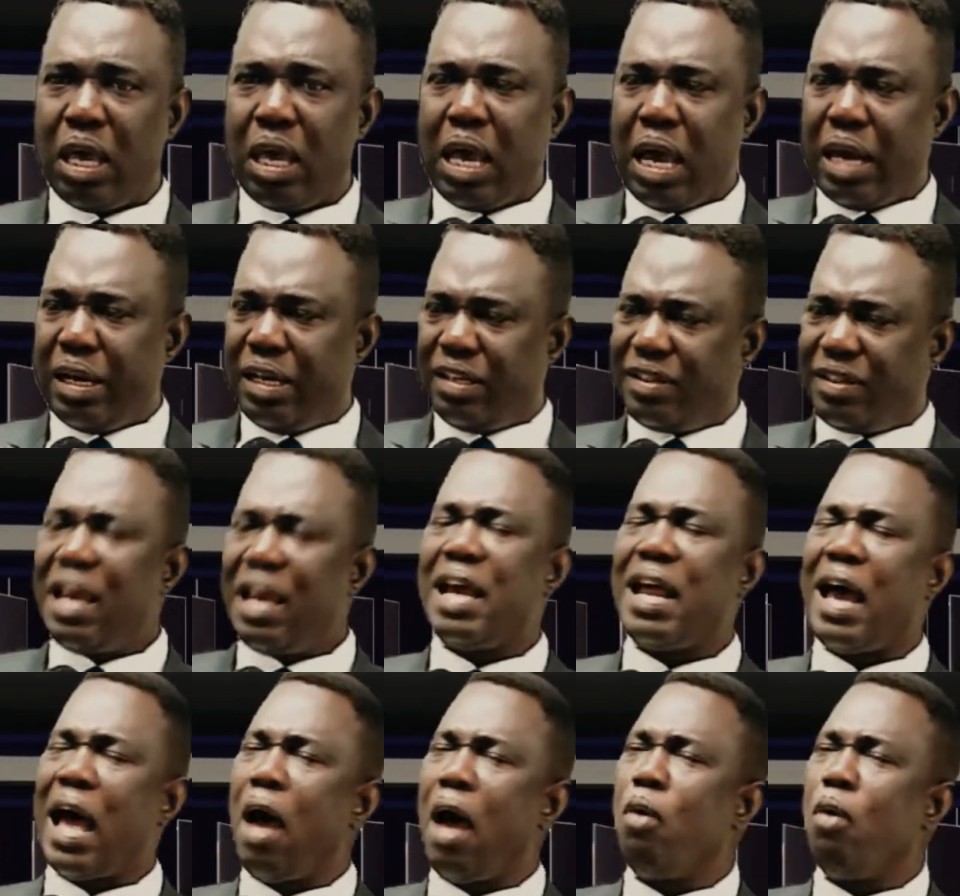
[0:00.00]
And they said,
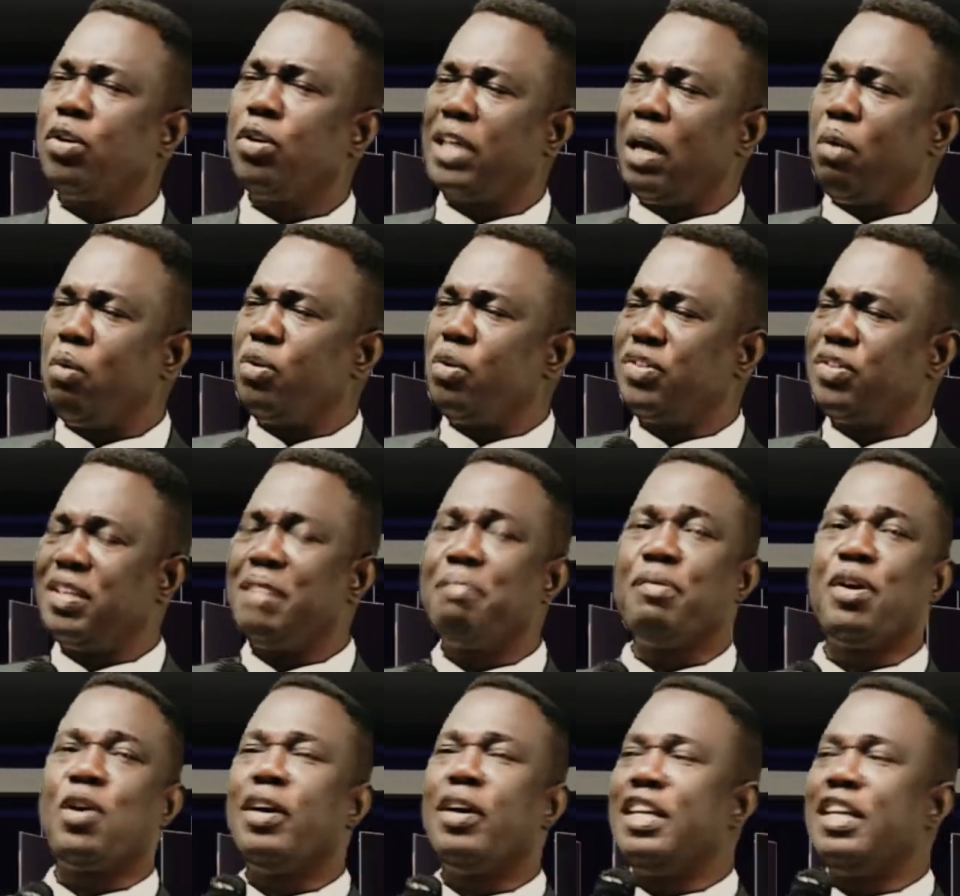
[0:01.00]
how shall we sing?
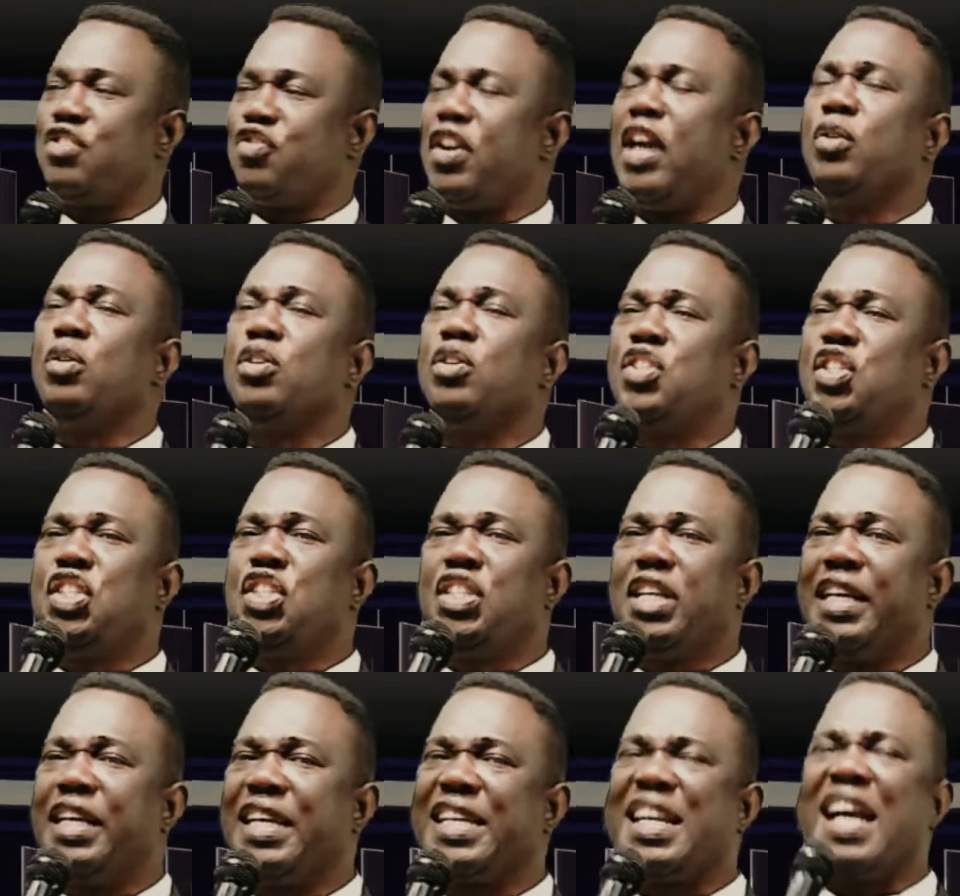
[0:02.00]
Because they tried to teach in
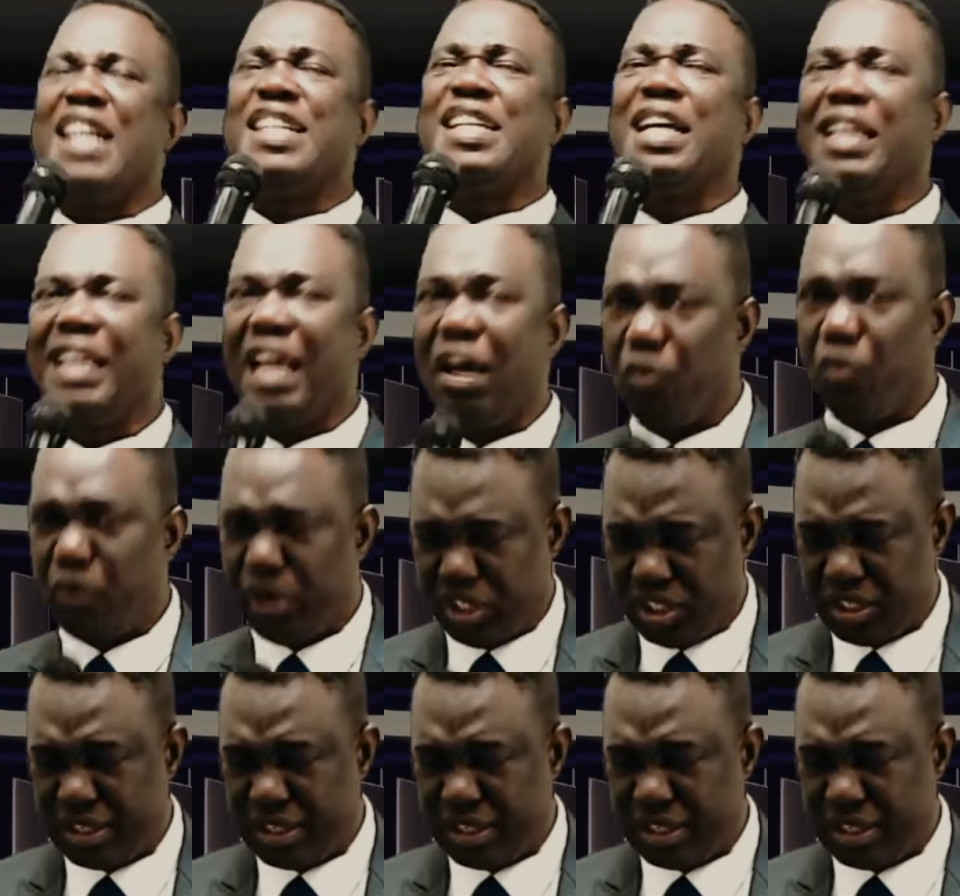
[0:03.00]
the Chaldean language.